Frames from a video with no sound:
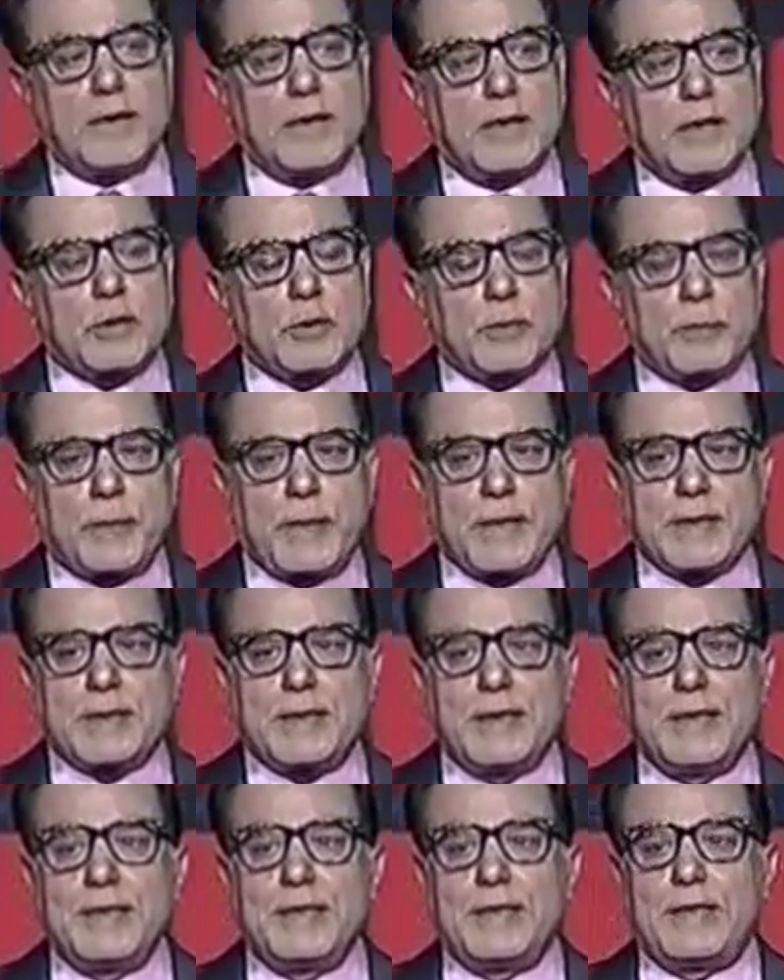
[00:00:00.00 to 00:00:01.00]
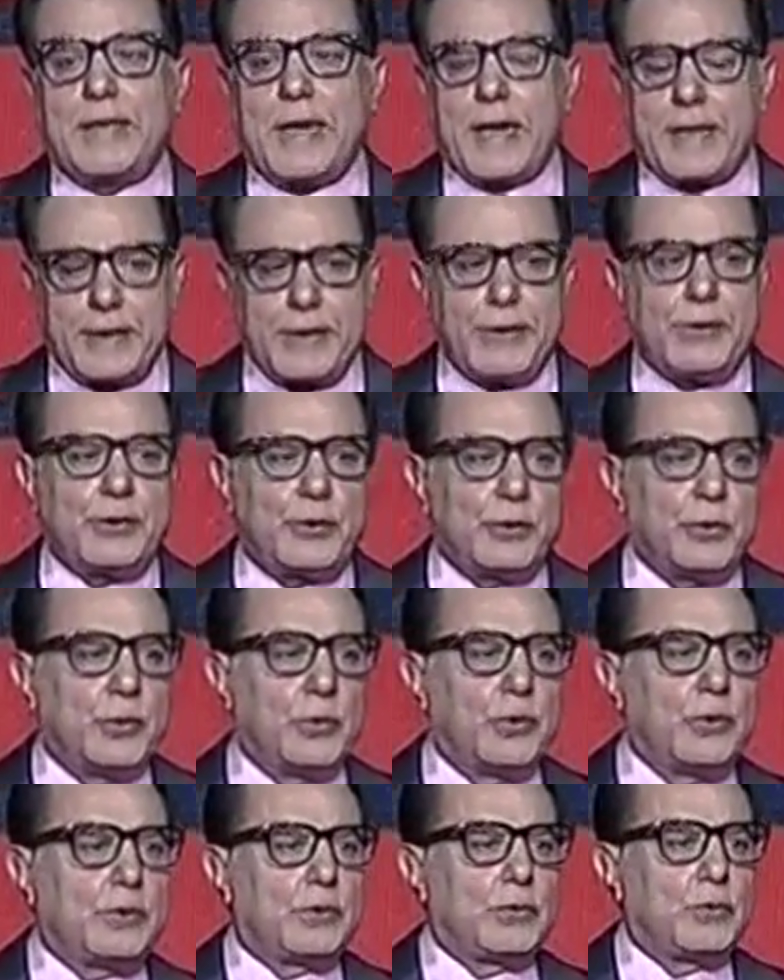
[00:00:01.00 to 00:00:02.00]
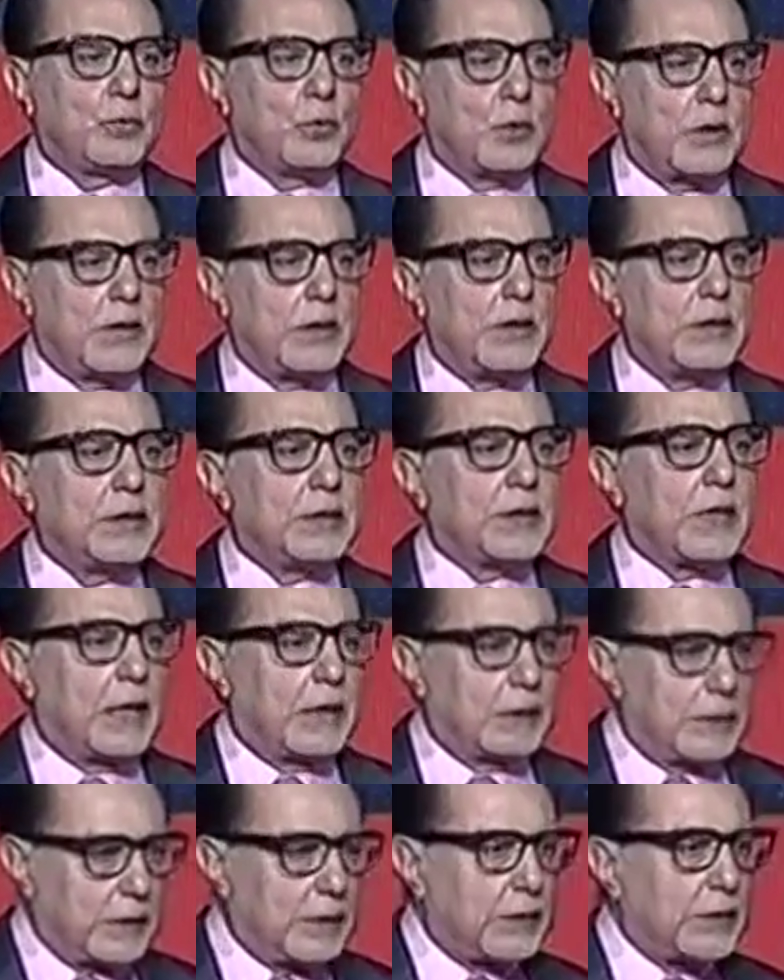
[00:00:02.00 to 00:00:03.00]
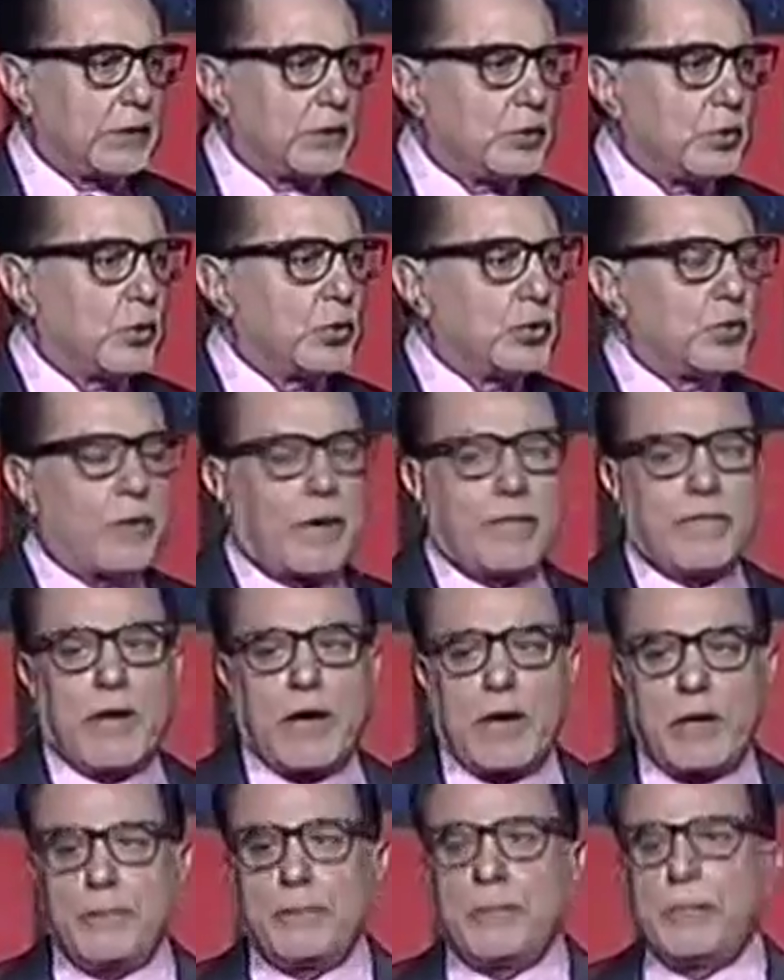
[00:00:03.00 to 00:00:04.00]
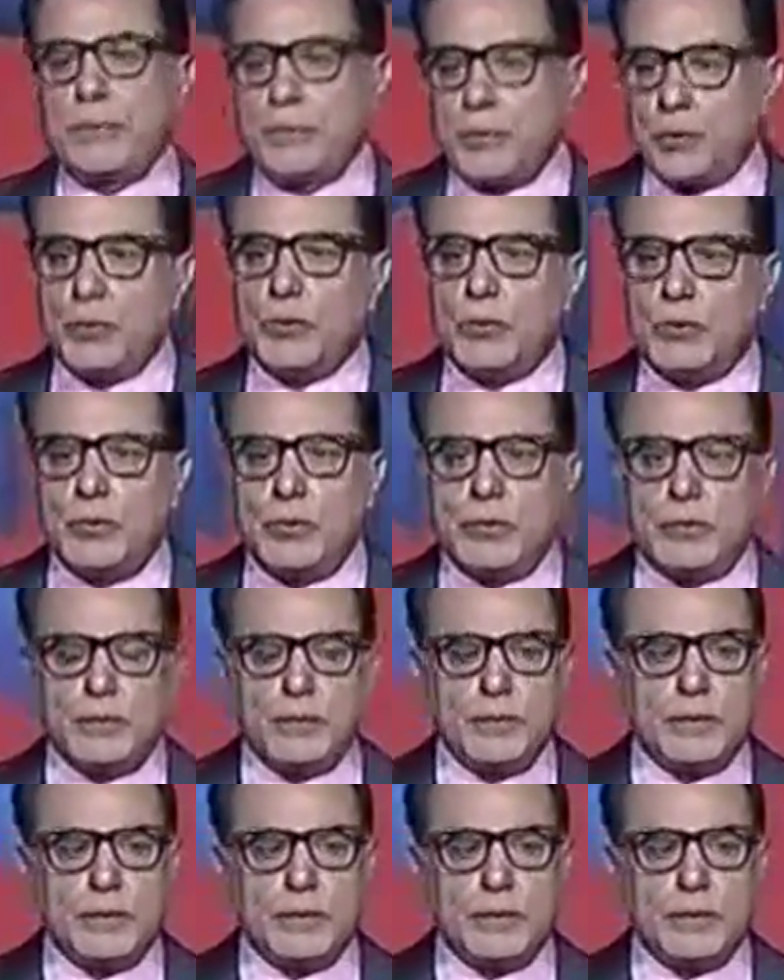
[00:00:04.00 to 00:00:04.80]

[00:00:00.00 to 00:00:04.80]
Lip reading: Expressing gratitude towards others, those who have helped you,